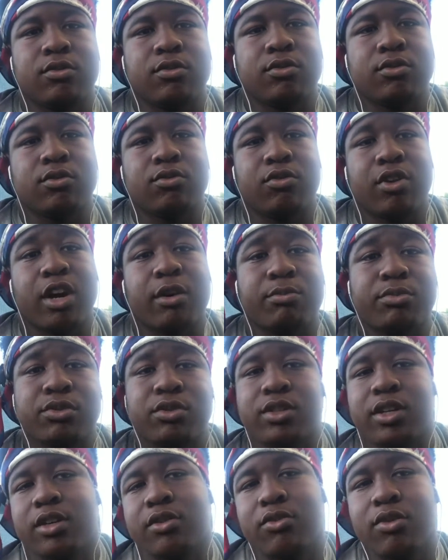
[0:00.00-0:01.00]
rappers,
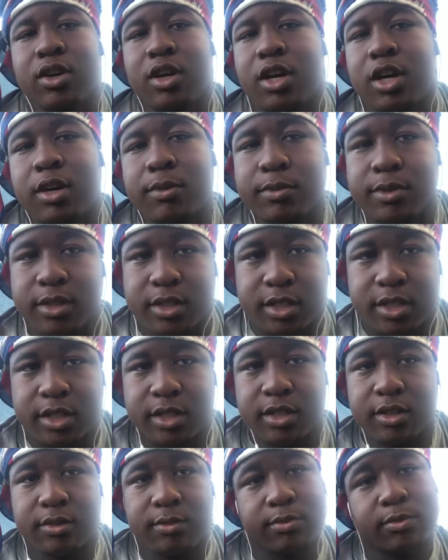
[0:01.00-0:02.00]
they rob and
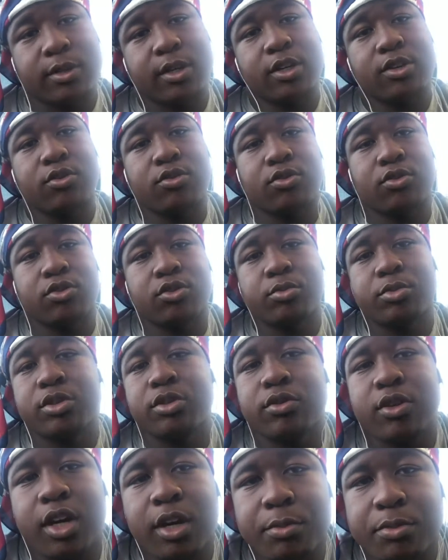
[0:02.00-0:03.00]
then they go on to be
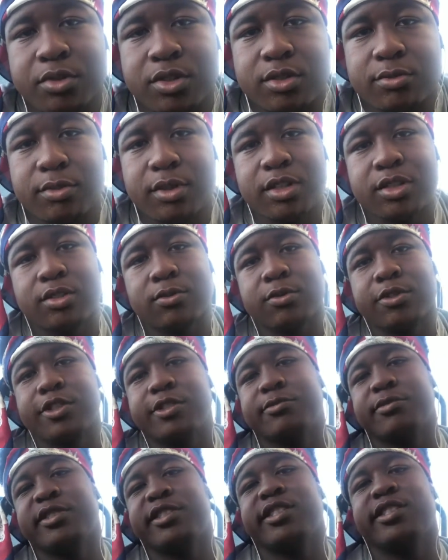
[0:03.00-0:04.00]
rappers and make some good
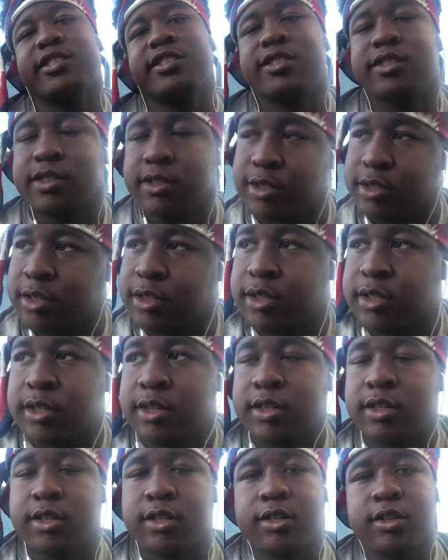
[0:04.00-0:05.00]
money.
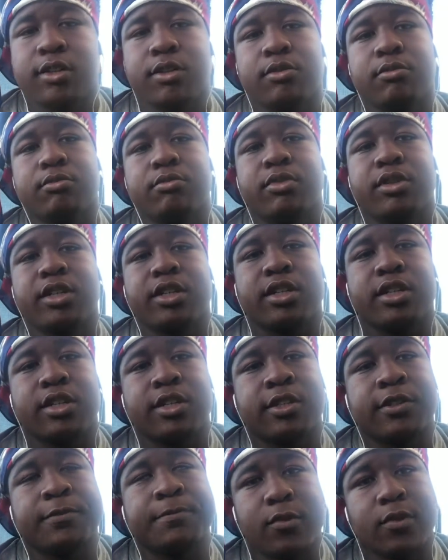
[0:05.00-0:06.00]

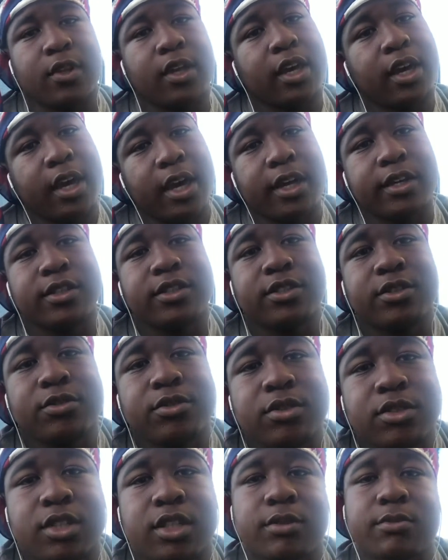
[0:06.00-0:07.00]
But they had to do
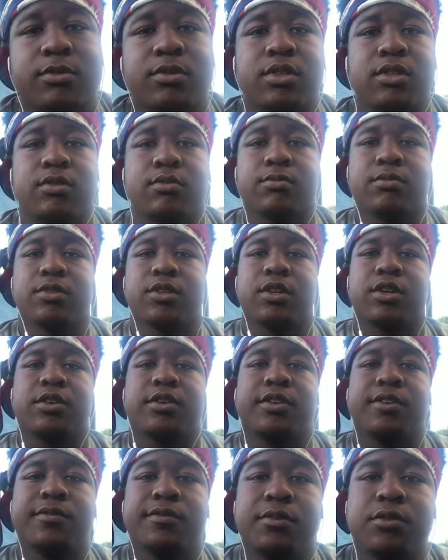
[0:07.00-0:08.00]
something to turn
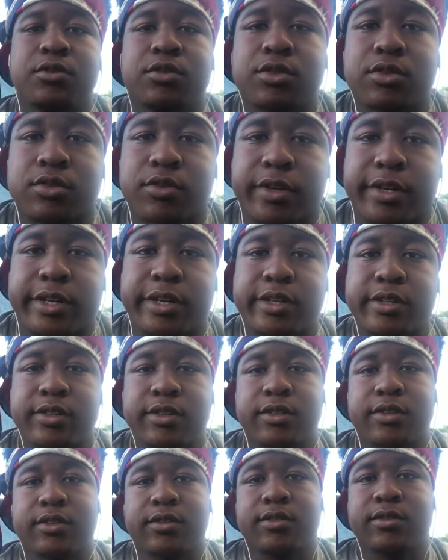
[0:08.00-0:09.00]
their future around.
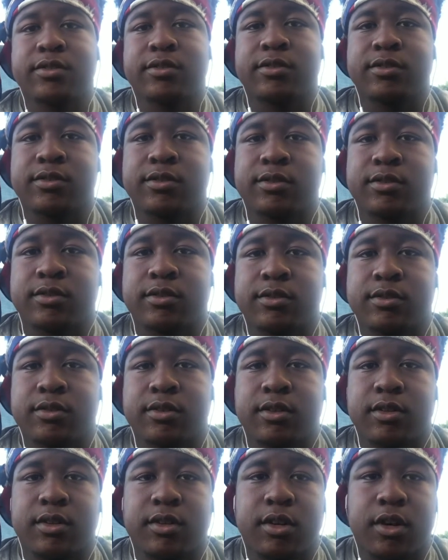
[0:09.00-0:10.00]

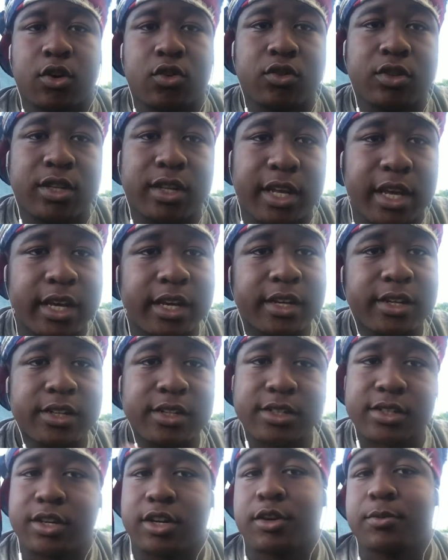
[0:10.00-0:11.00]
Only they can
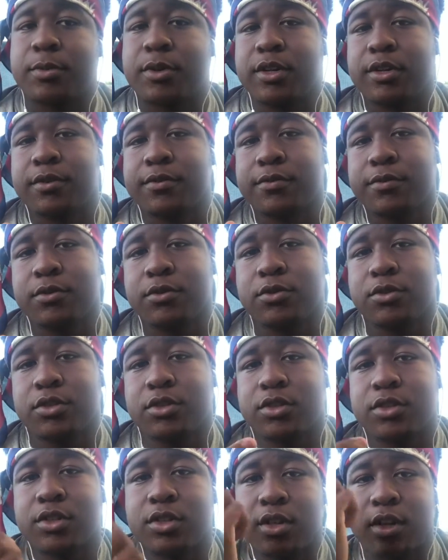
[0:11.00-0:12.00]
determine their future.
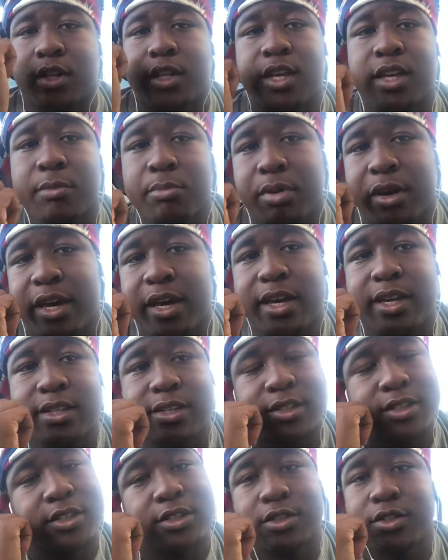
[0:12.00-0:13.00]
They past
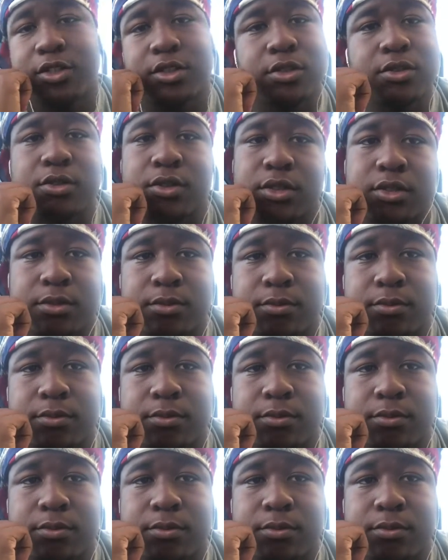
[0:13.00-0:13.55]
didn't do it.